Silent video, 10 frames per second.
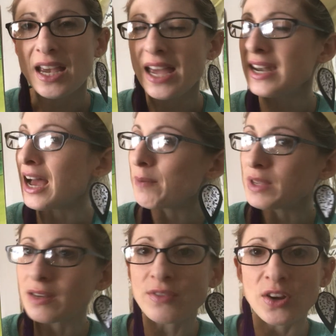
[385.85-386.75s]
and not
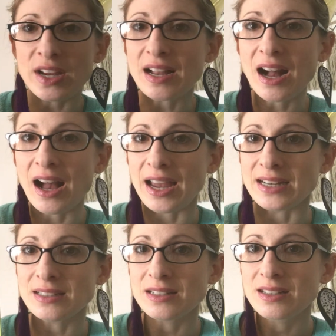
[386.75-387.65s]
being very
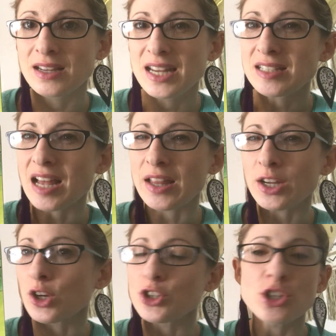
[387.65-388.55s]
kind, telling
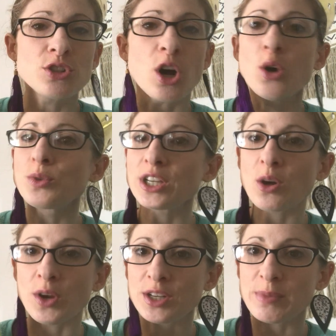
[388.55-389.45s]
her she's only
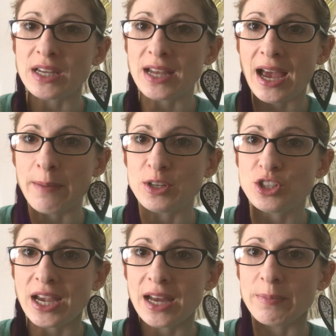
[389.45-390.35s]
going to be a cabbage
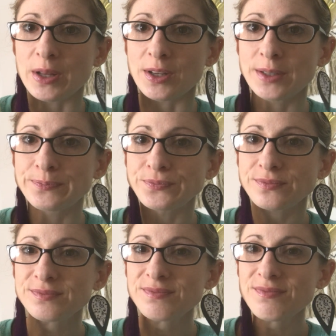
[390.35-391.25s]
caterpillar.
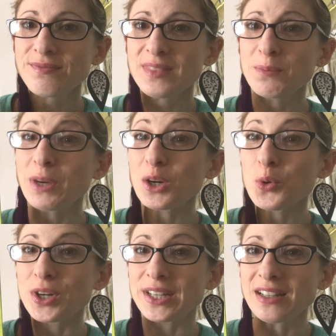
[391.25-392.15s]
But
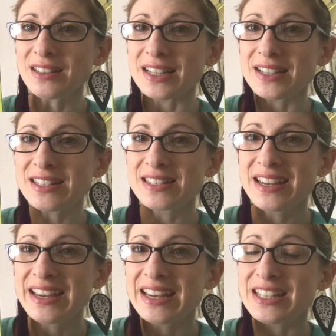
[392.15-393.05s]
Cornelius
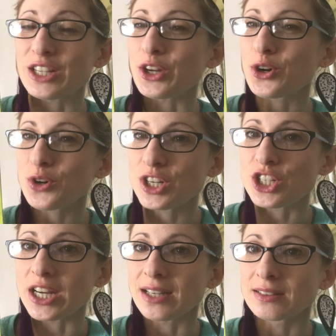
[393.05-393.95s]
is
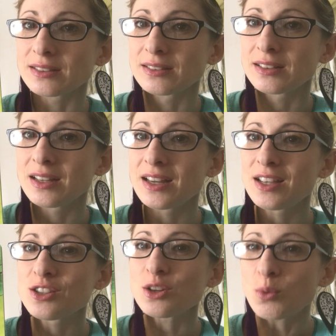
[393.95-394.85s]
encouraging.
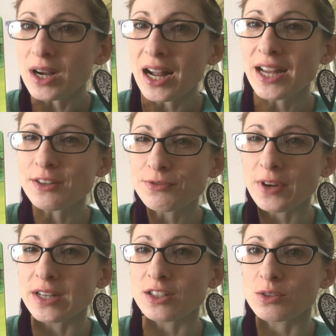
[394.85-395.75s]
So what kind of
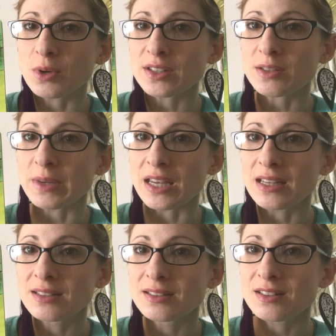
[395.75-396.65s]
friend do you want to
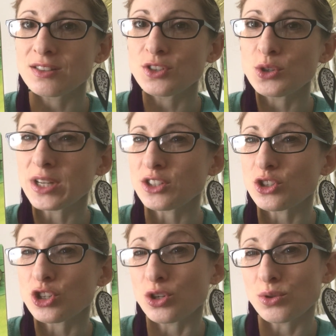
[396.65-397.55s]
be? Do you get to
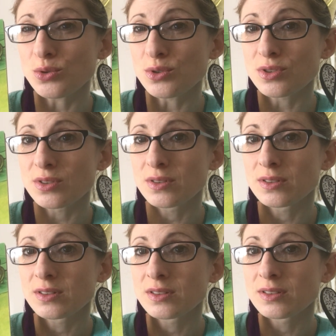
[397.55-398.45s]
choose
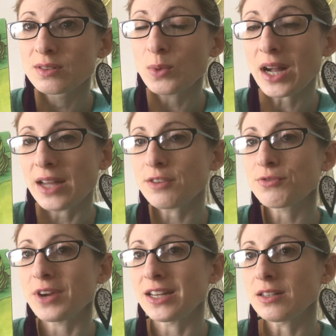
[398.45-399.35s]
what kind of
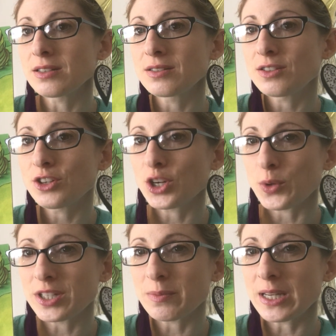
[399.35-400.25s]
friend you're
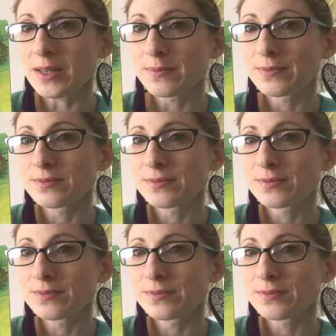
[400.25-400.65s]
going to be?